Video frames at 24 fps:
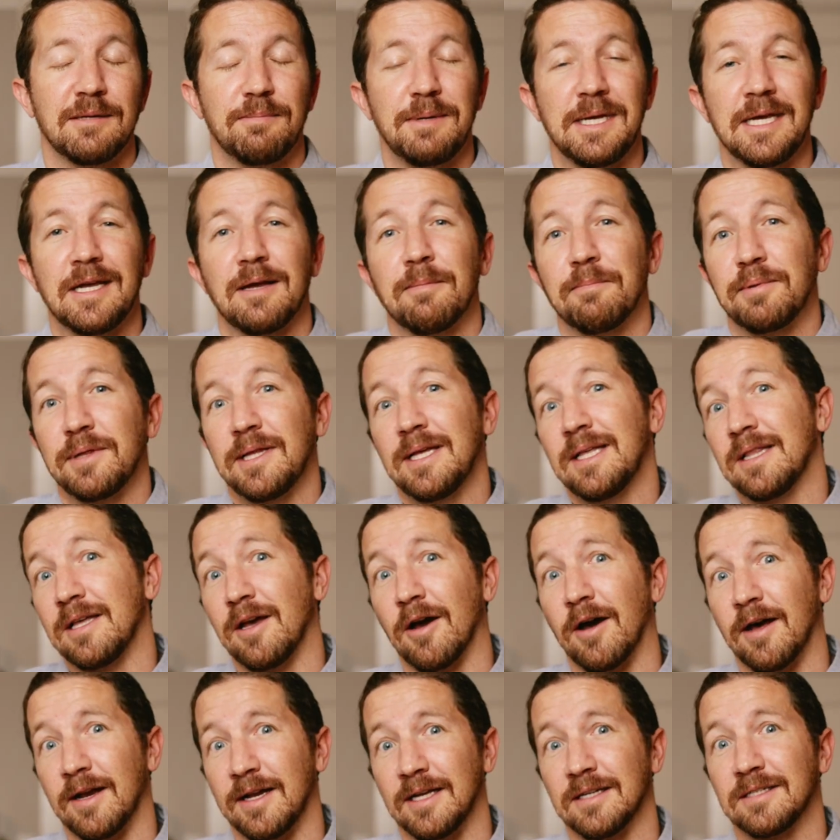to be completely
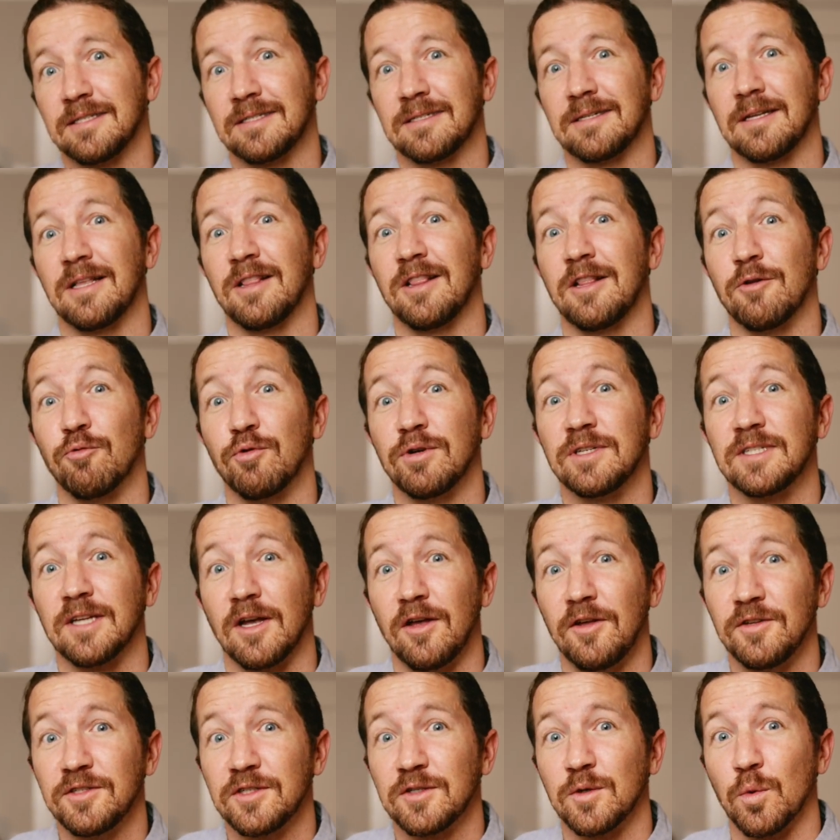honest, the
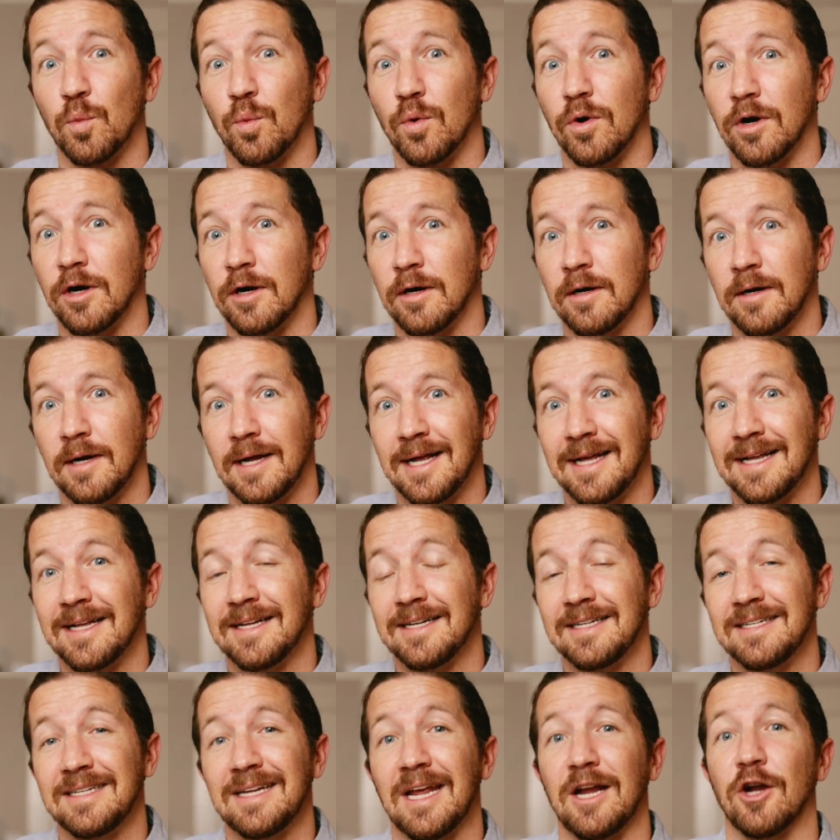results were
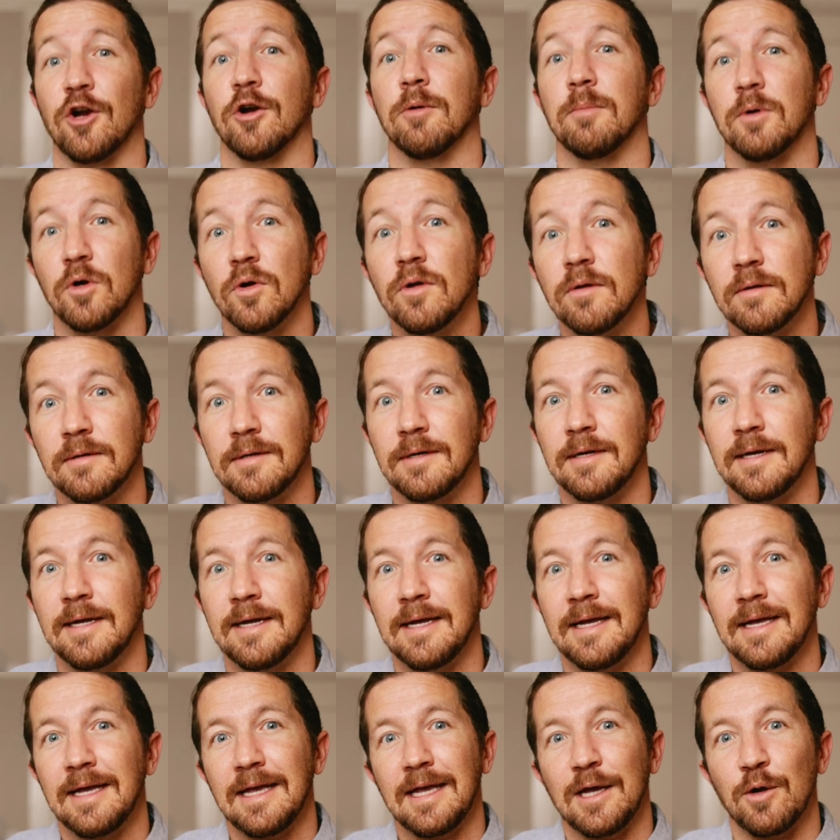terrible.
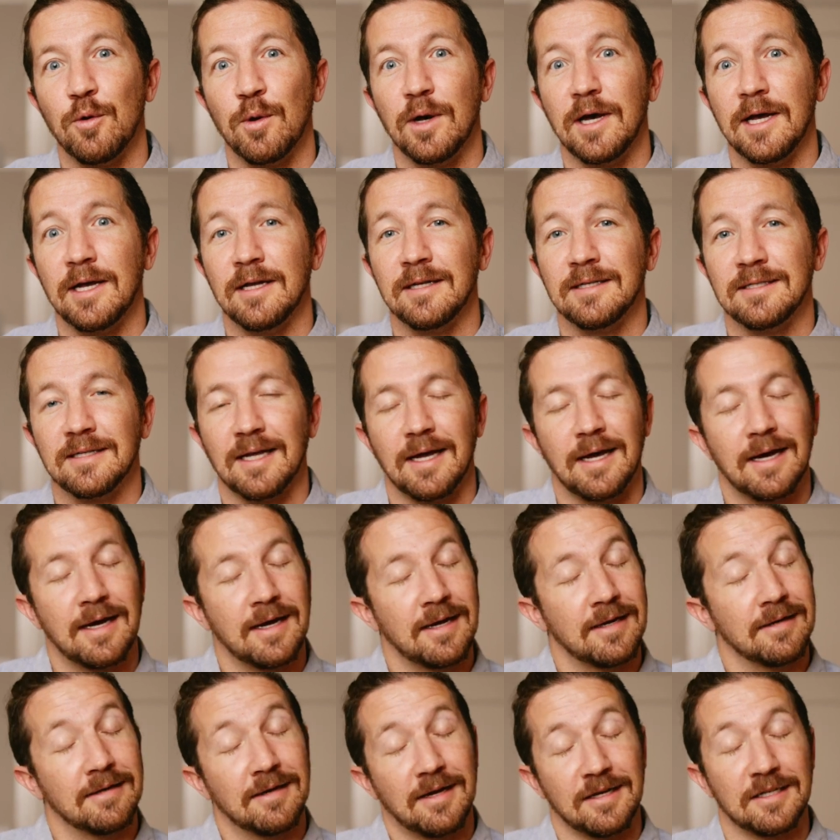It was
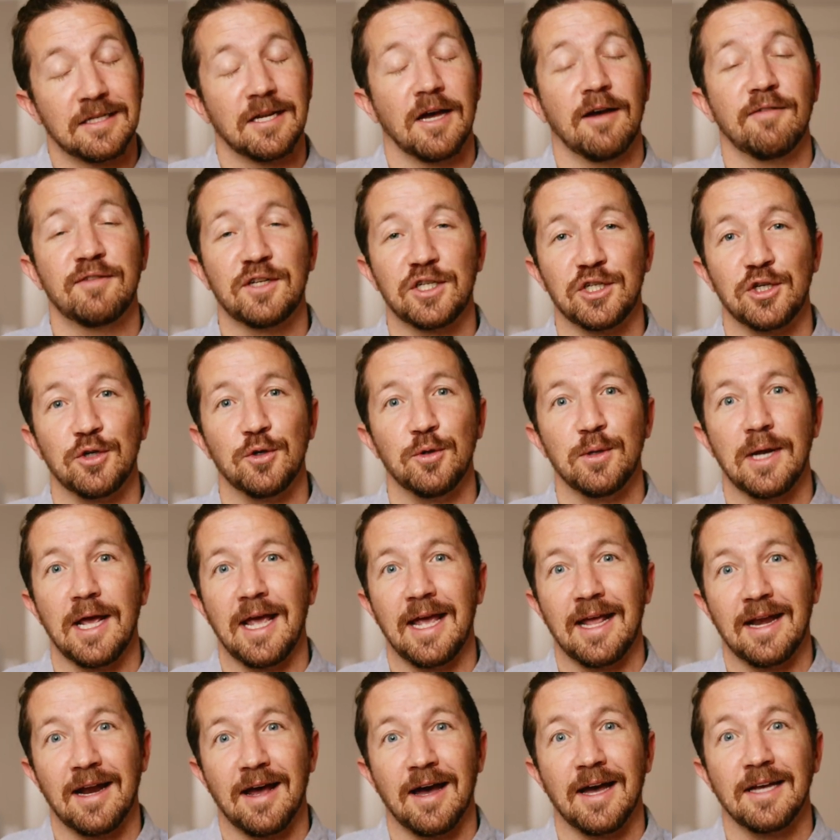a tough shoot
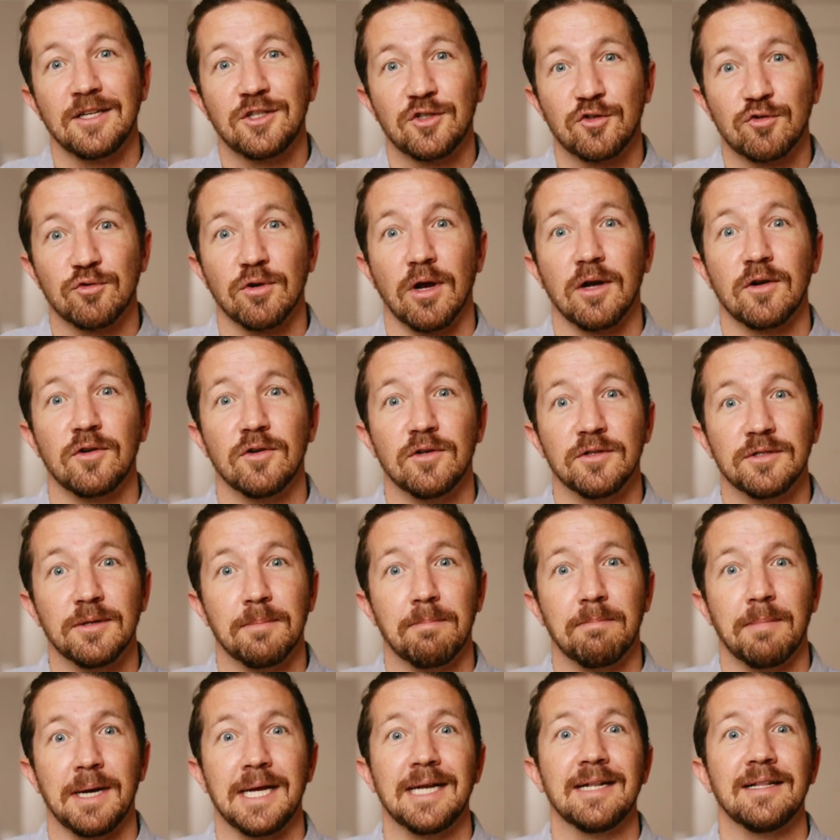and I struggled
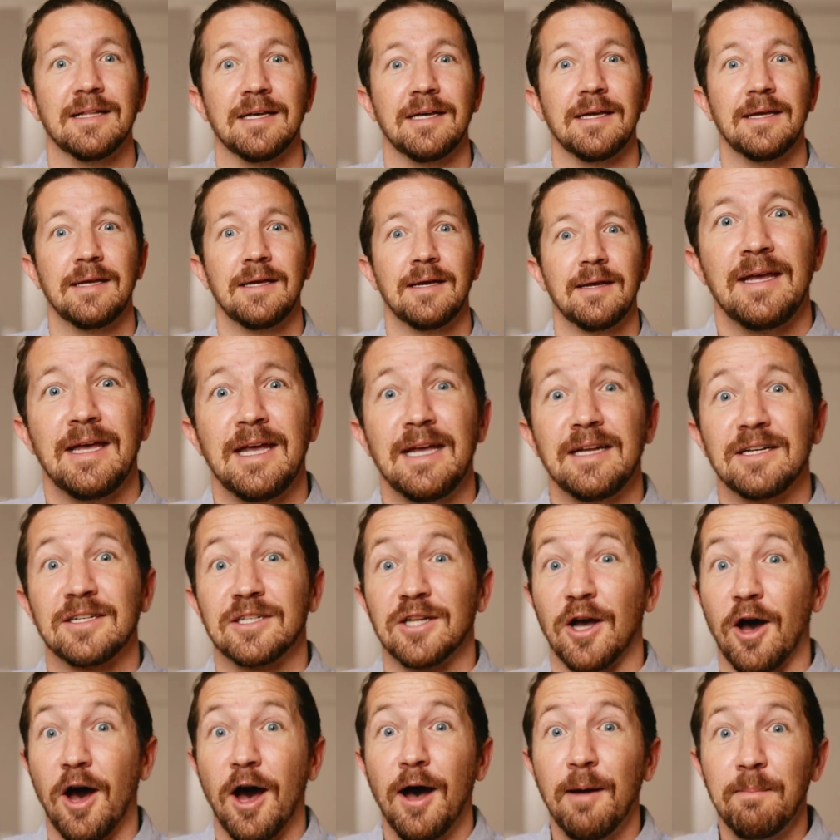mightily. It
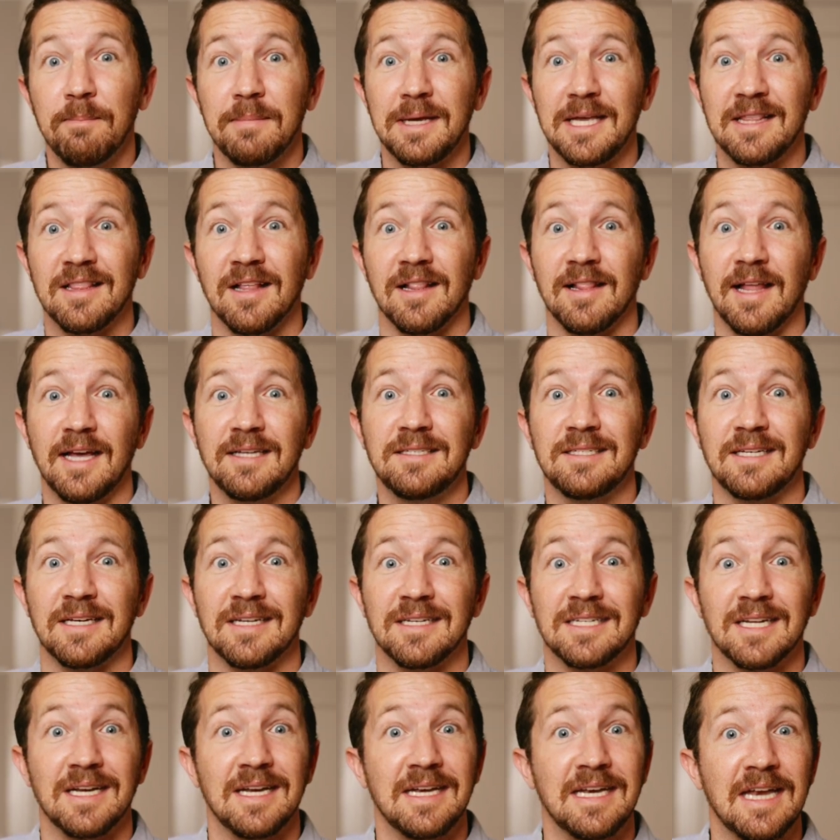taught me the lesson
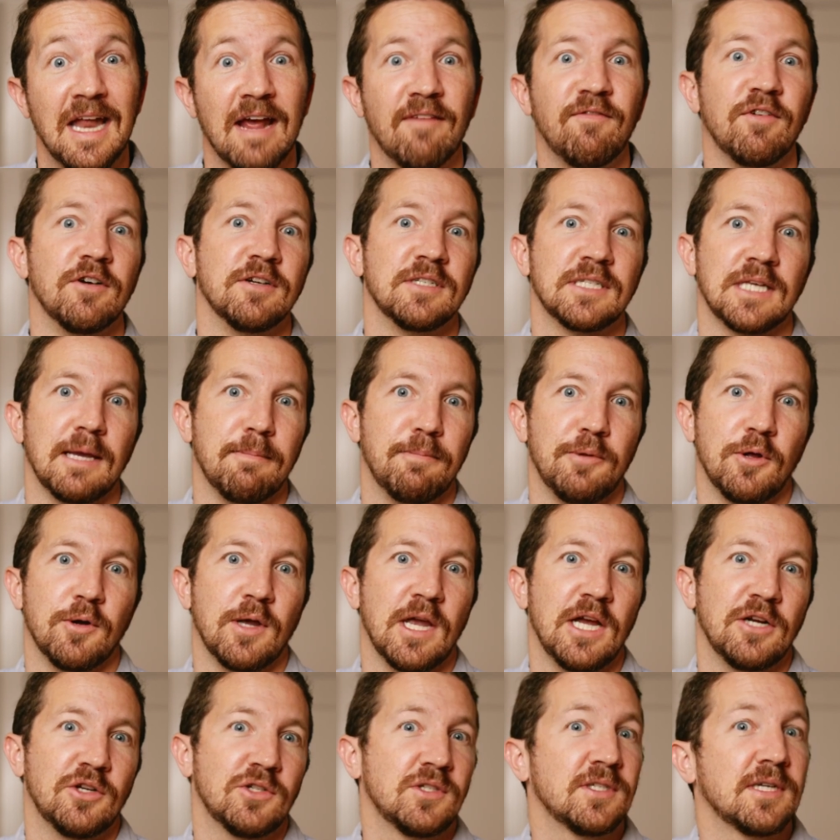to never skip
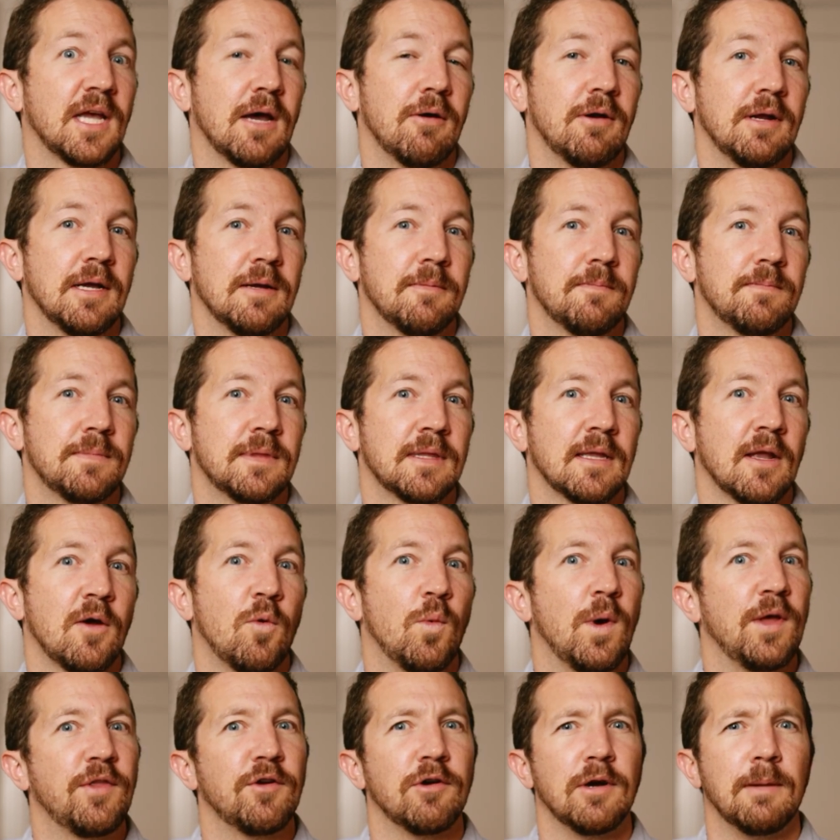location scouting.
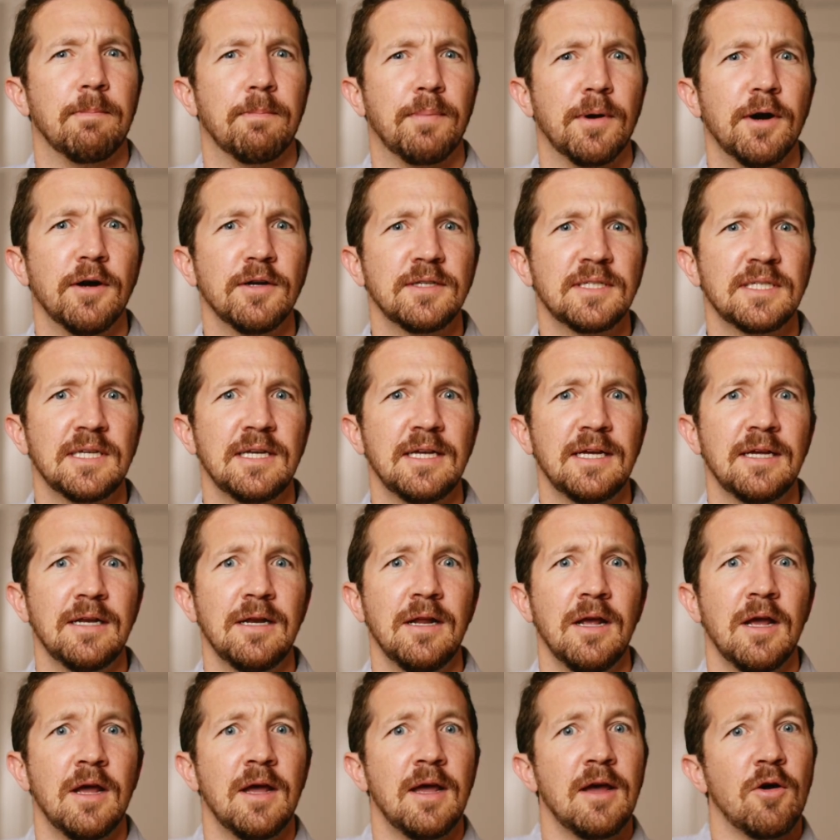Whether in
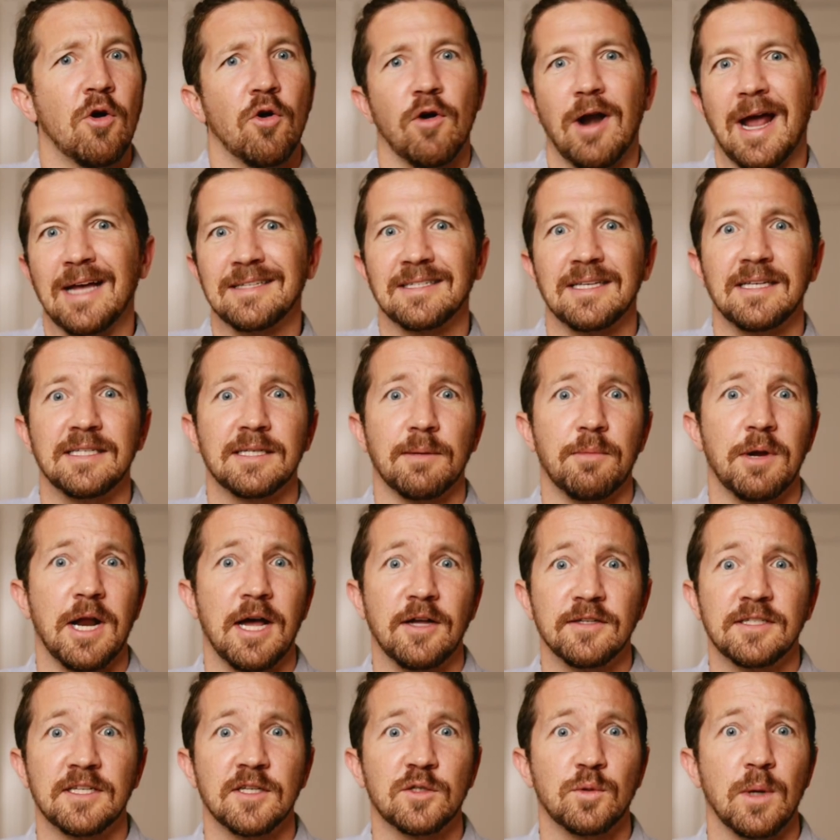person, or asking someone
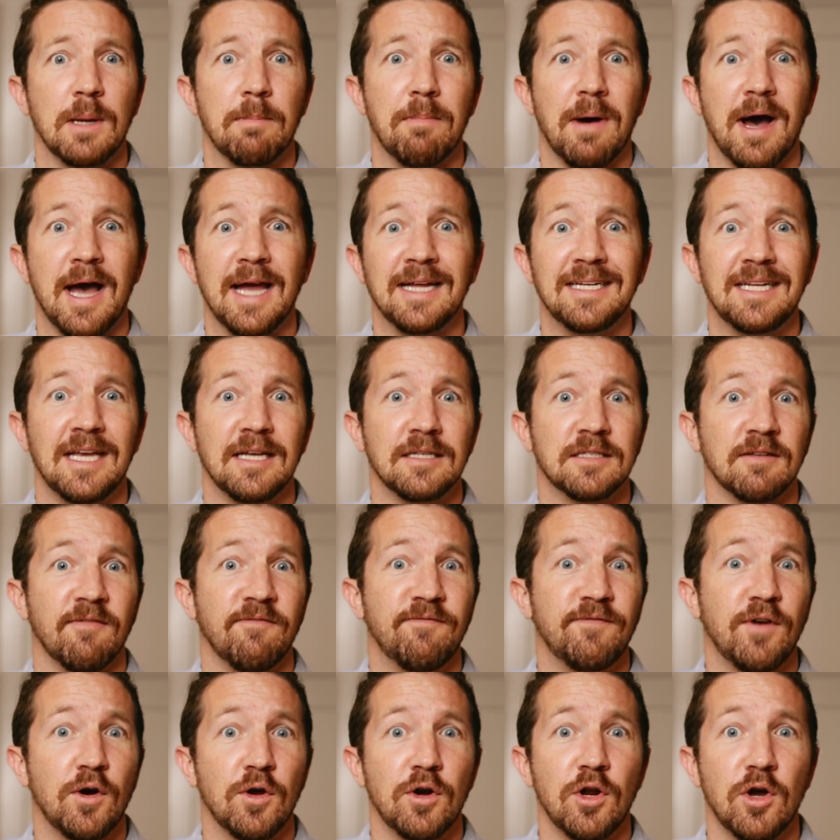else to swing by and take some
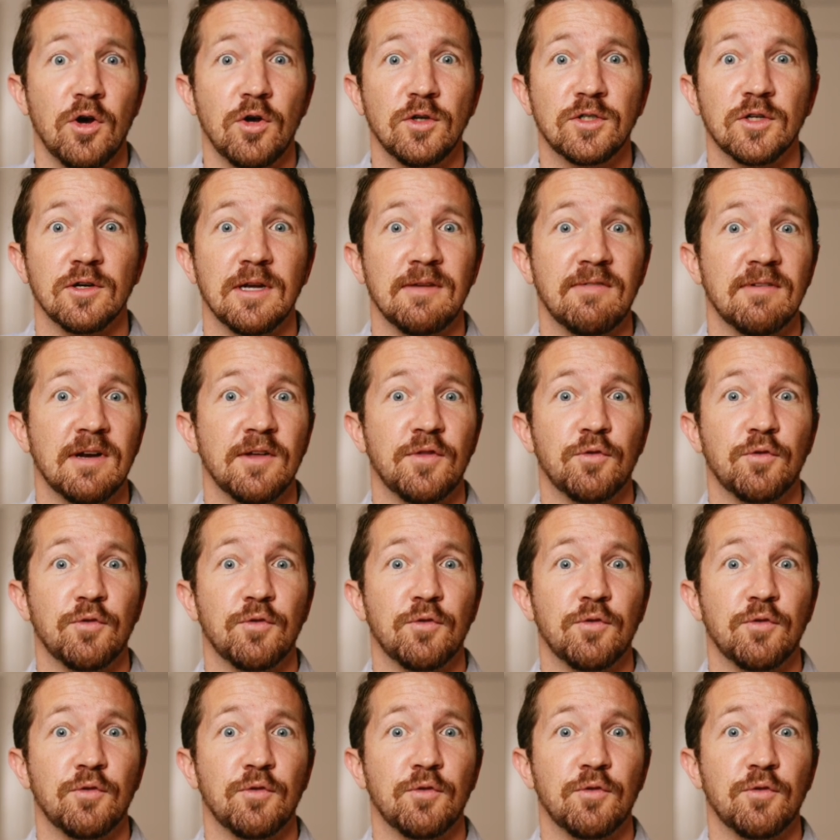photos, or even a